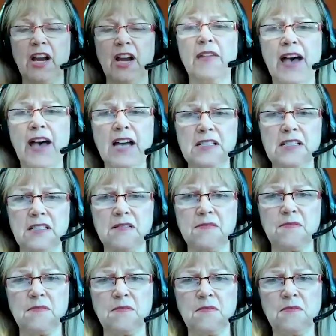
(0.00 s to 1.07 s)
care of that,
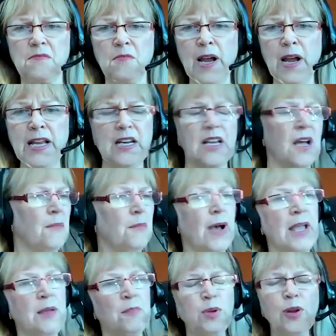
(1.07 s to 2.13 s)
right?
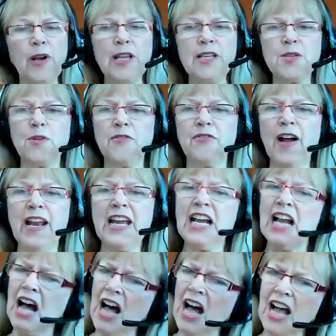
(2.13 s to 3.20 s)
My employees were
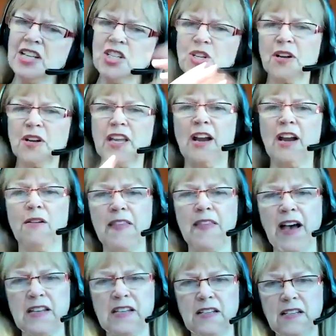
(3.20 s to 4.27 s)
fighting. I took care of
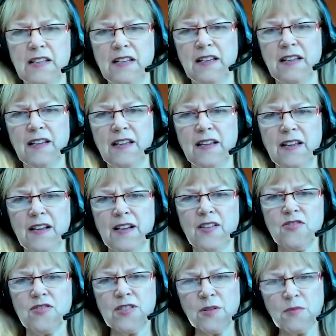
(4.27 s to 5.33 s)
that.
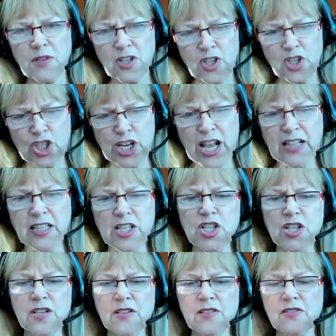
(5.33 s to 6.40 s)
So
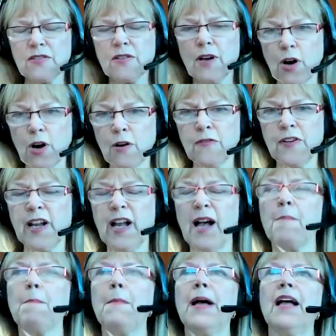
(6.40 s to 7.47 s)
challenges
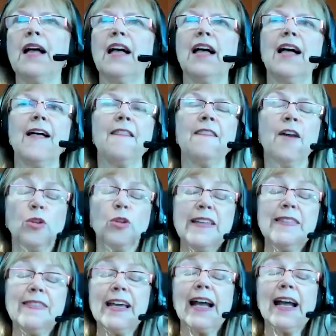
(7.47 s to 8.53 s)
overcome. The
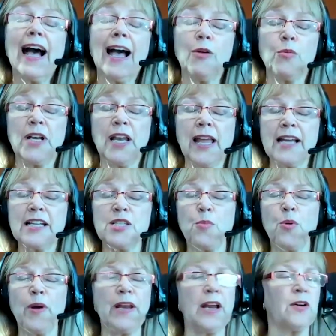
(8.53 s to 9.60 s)
only thing I would like to
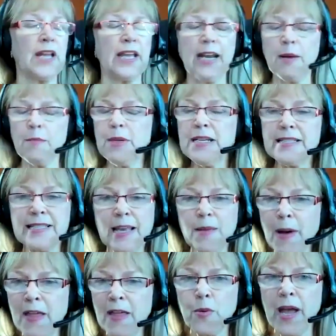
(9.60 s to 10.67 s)
point out, and I'm going to say,
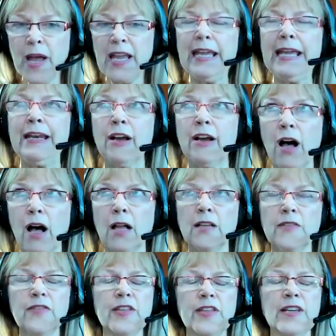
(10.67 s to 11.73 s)
by the way, in all
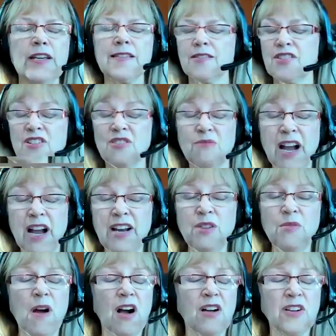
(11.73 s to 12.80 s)
of these, there's no right
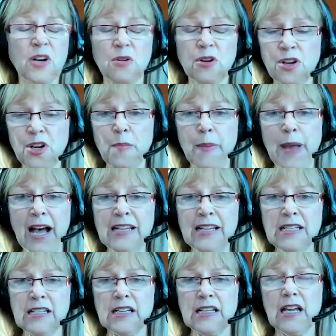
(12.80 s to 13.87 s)
or wrong, no good or
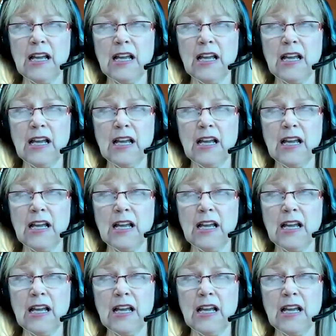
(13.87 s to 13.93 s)
bad.